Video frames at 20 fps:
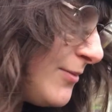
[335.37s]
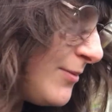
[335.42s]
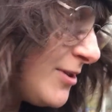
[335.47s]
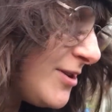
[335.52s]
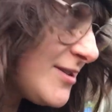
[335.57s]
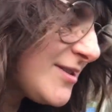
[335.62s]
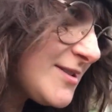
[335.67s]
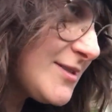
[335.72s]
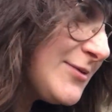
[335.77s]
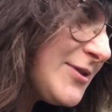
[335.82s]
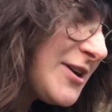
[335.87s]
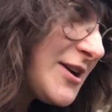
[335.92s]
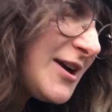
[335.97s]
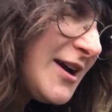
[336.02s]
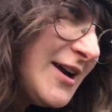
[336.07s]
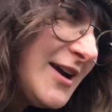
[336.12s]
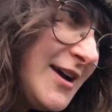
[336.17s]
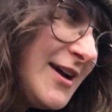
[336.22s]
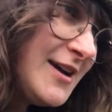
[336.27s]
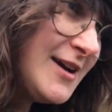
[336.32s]
But there's something
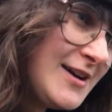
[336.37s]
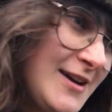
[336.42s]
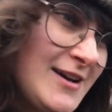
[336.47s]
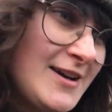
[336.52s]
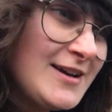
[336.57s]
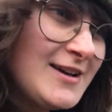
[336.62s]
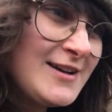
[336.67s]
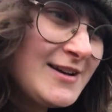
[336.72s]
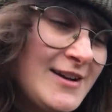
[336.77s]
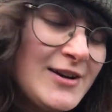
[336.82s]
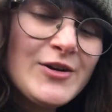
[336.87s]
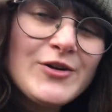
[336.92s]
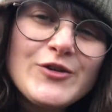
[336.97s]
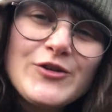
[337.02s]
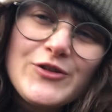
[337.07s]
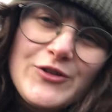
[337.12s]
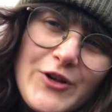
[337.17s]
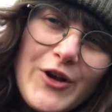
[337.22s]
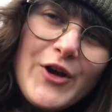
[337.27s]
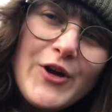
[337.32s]

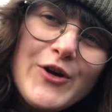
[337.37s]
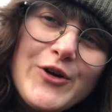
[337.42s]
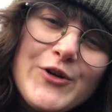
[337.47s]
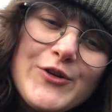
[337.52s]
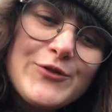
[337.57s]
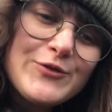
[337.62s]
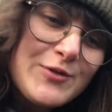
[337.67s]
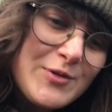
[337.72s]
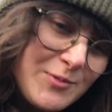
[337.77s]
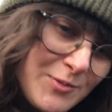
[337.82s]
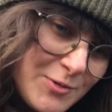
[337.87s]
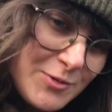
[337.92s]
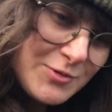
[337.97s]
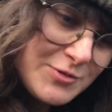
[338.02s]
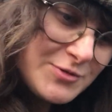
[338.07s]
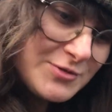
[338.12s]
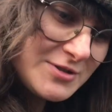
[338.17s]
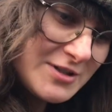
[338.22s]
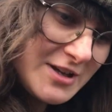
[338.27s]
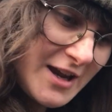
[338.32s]
so
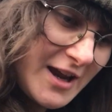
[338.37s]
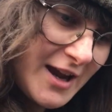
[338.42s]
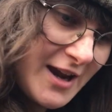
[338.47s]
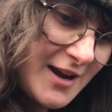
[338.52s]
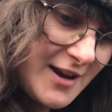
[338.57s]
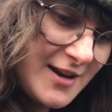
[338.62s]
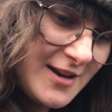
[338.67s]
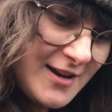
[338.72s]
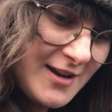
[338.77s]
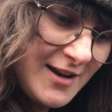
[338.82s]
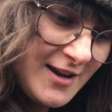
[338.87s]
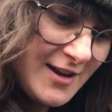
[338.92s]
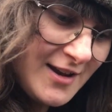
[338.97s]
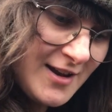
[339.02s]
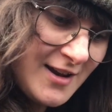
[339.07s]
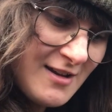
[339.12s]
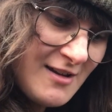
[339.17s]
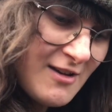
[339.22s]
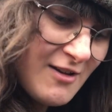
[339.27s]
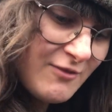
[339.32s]
rewarding
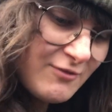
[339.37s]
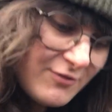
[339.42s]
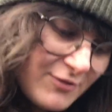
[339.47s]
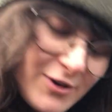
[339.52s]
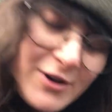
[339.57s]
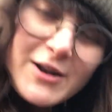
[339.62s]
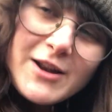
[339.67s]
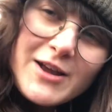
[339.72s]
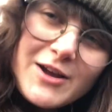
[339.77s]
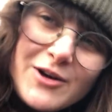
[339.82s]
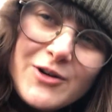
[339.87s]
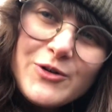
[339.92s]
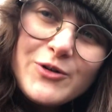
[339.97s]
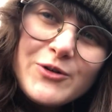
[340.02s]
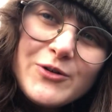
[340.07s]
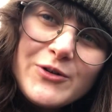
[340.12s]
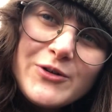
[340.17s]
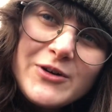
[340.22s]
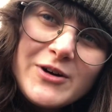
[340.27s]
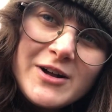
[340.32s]
and really
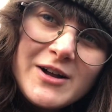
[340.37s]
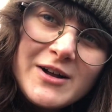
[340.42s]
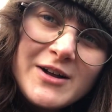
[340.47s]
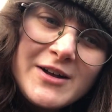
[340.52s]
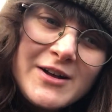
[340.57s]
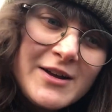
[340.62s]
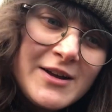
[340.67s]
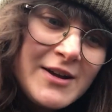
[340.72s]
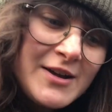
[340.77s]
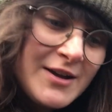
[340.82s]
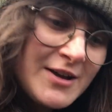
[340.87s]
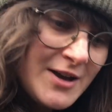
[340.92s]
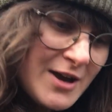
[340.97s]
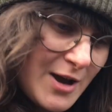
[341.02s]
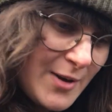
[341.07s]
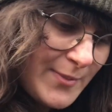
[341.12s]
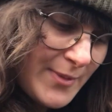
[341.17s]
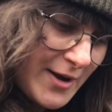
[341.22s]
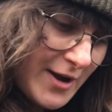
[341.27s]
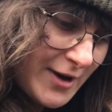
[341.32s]
cool
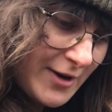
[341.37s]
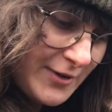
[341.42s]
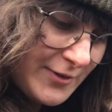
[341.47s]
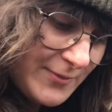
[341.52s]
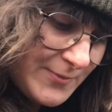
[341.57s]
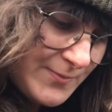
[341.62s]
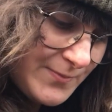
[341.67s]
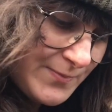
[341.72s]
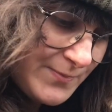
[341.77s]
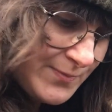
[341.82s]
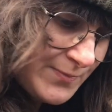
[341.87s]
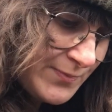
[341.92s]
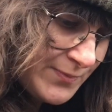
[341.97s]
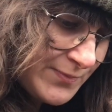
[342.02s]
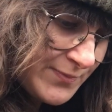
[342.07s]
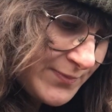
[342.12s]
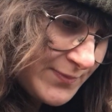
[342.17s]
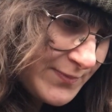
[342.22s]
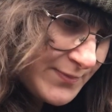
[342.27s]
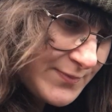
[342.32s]
about
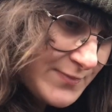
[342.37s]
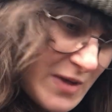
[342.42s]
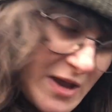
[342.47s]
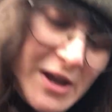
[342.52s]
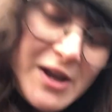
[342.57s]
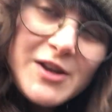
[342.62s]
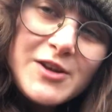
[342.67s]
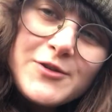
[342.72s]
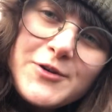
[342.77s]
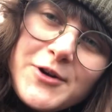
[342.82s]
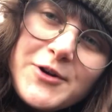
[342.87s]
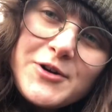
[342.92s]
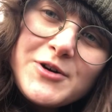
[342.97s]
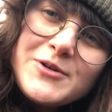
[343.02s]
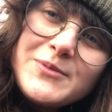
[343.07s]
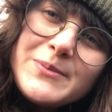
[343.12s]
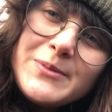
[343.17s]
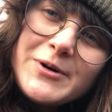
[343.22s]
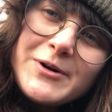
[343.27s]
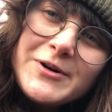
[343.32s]
making your own
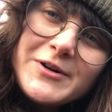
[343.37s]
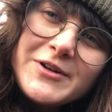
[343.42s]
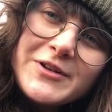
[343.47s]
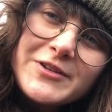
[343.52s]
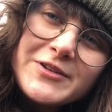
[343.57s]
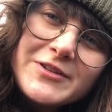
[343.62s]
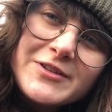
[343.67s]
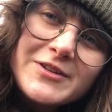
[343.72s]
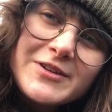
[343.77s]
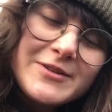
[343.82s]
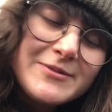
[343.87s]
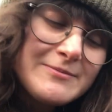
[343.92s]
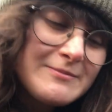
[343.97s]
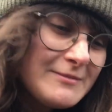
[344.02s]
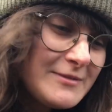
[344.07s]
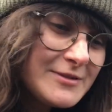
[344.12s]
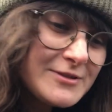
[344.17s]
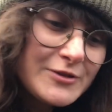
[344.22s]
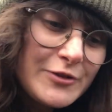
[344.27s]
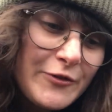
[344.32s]
compost.
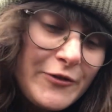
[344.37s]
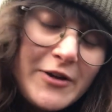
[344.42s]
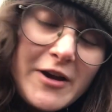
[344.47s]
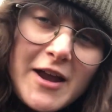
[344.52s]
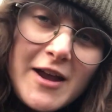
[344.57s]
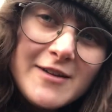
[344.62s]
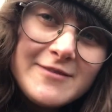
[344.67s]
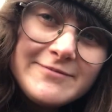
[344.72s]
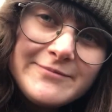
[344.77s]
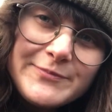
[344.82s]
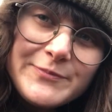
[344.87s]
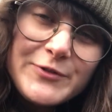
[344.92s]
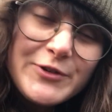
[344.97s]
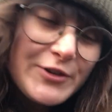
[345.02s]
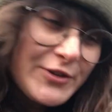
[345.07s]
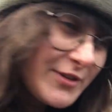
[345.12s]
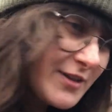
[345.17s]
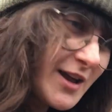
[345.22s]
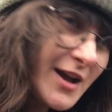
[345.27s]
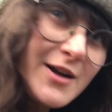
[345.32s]
Sorry,
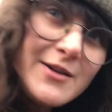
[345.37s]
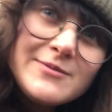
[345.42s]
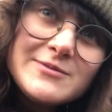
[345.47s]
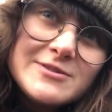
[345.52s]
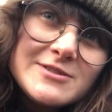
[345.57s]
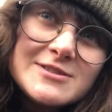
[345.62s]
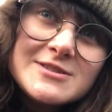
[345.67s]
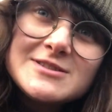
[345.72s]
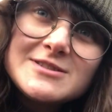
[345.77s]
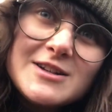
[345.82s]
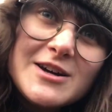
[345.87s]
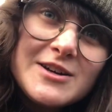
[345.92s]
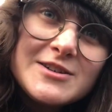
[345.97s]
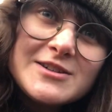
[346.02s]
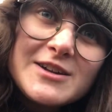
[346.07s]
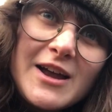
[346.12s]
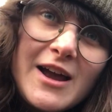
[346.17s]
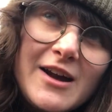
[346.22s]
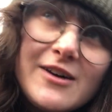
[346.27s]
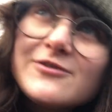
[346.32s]
I'm just
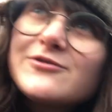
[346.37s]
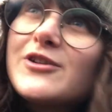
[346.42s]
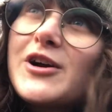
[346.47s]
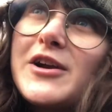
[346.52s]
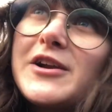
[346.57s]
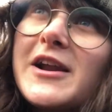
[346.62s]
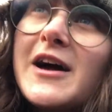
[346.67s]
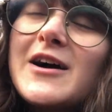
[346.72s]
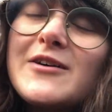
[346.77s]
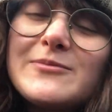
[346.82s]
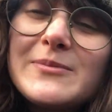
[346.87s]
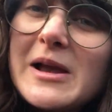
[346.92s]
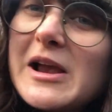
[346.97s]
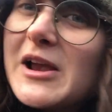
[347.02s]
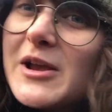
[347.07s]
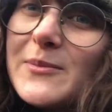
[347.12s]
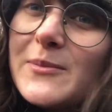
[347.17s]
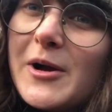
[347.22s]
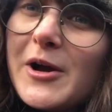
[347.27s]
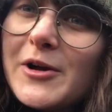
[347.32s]
nerding out right now,
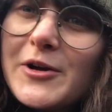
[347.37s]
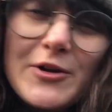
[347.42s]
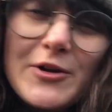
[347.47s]
making my own